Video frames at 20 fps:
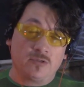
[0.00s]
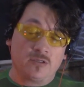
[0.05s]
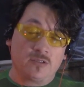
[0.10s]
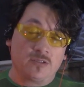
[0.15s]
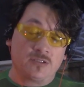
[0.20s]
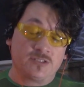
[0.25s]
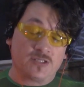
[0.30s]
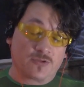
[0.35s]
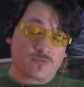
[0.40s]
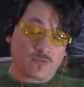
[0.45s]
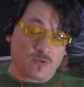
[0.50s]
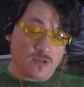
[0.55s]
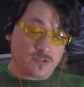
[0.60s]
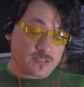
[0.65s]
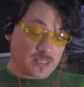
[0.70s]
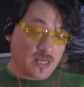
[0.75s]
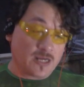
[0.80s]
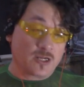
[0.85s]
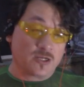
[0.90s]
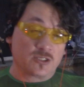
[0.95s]
Seth Rollins.
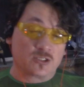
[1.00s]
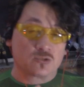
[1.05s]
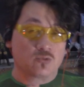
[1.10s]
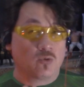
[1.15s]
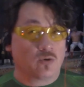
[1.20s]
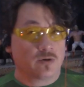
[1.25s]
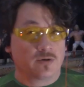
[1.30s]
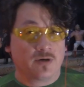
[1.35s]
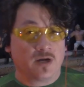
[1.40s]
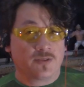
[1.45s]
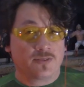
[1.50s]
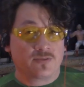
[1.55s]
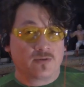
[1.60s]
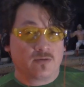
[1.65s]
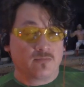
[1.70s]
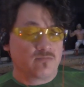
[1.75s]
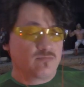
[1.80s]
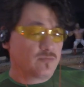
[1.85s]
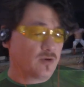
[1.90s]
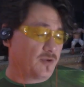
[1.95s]
I could have sworn. I
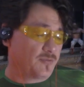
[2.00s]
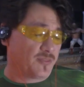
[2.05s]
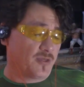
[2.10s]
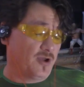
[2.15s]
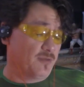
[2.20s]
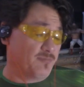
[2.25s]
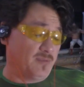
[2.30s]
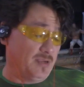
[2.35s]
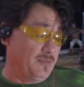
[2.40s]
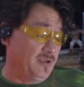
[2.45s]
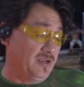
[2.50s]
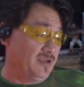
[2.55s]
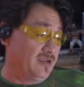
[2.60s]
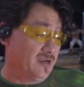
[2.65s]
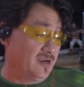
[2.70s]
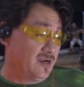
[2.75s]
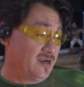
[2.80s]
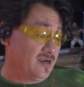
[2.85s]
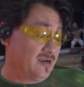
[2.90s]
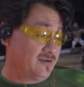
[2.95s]
thought maybe
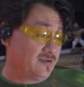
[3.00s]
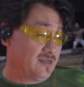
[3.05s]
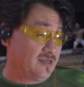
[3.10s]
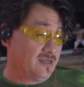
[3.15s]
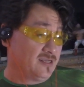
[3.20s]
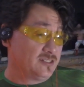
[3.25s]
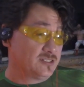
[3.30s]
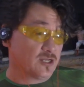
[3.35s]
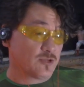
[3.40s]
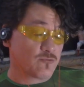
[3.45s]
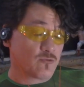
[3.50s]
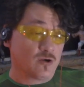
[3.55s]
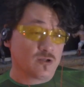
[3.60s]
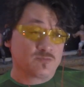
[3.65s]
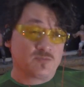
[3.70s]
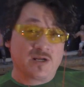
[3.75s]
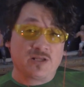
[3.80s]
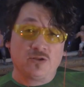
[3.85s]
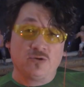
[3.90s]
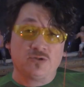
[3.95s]
Seth
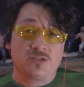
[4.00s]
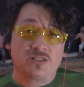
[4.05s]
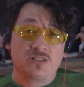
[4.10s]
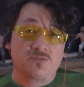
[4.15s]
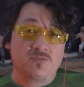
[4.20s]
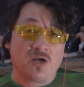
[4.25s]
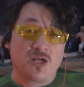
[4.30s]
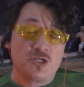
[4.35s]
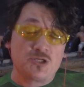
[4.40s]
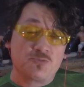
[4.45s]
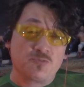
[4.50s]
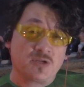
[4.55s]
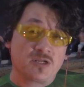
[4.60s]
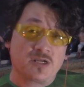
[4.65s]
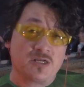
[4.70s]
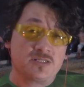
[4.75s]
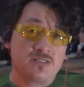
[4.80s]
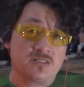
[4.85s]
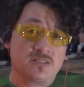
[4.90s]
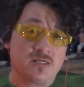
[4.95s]
Rollins might lose this match
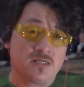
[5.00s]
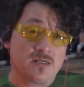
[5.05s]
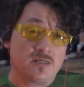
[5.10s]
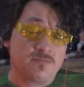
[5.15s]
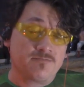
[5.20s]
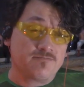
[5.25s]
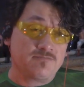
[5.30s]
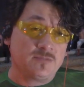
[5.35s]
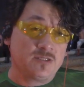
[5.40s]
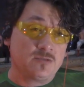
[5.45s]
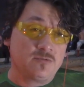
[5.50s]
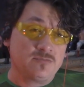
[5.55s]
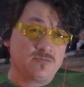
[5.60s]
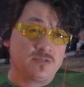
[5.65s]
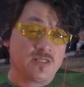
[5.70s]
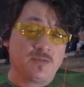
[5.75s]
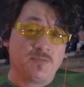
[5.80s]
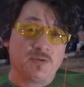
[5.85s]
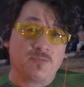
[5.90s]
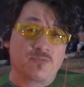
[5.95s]
because,
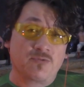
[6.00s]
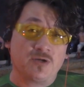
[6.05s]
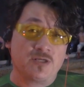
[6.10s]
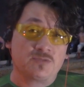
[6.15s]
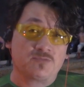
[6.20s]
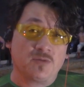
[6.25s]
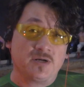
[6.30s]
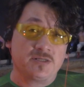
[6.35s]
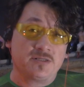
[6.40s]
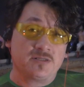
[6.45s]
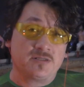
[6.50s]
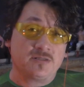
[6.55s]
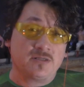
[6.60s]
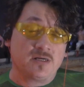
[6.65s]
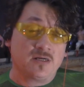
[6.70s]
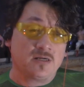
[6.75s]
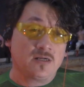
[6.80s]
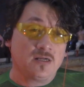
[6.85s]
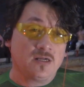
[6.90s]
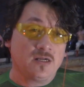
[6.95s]
Damian Priest might,
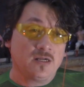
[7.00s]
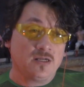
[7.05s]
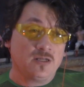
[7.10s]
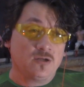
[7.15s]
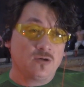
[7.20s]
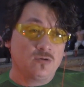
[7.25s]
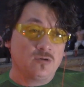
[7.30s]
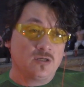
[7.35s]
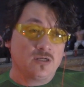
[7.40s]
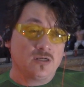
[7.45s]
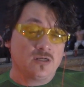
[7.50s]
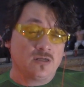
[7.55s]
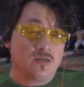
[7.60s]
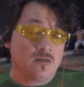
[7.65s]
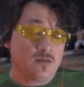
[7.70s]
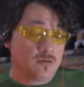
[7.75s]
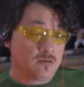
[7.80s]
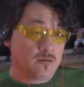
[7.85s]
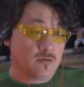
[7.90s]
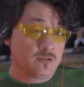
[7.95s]

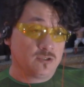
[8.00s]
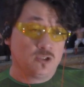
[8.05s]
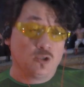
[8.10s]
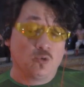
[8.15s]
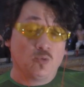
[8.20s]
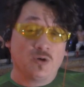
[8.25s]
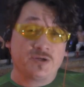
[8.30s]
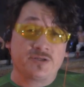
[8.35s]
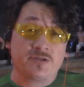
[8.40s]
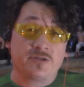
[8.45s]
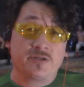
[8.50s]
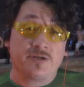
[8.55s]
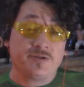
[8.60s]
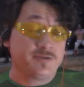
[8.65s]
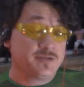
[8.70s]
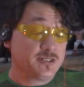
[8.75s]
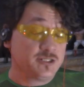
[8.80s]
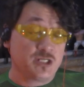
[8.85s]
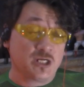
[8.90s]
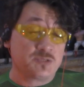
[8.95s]
do what the
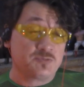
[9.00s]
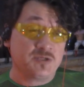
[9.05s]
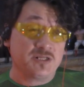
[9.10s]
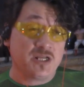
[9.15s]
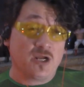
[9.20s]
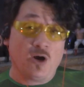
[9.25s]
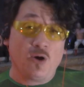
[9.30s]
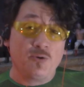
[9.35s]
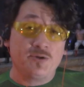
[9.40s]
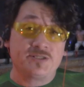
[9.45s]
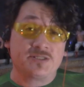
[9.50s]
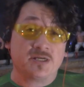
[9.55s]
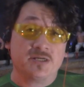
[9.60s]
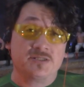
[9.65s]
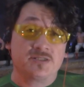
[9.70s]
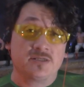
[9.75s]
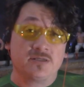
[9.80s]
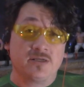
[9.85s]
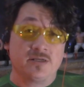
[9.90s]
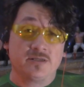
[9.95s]
Judgment Day always
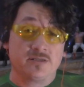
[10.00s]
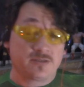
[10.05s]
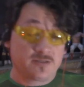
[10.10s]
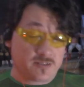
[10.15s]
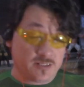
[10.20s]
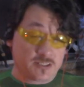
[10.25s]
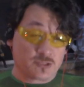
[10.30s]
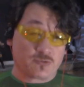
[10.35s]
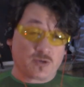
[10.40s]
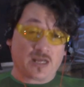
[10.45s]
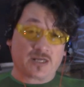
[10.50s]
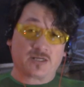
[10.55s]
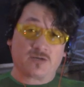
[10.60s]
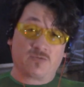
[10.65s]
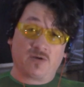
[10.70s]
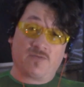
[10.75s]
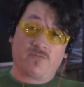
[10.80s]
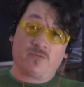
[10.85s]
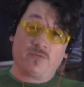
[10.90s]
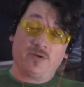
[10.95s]
does. Distract the
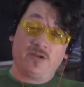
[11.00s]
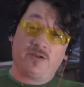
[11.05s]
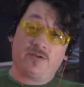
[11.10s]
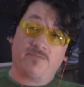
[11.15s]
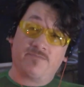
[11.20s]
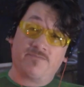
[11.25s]
referee.